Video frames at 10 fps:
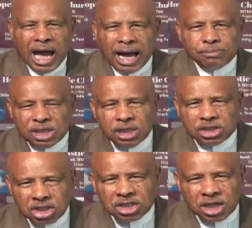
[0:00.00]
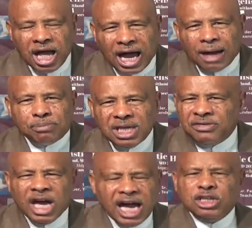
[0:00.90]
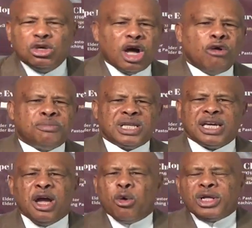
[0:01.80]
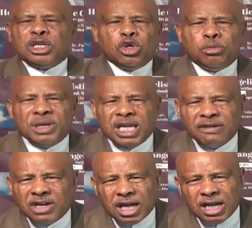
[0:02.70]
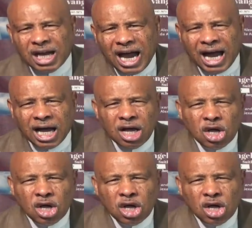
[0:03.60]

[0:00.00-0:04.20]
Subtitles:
I believe in Jesus, I believe, and you don't believe, whether you believe it or not,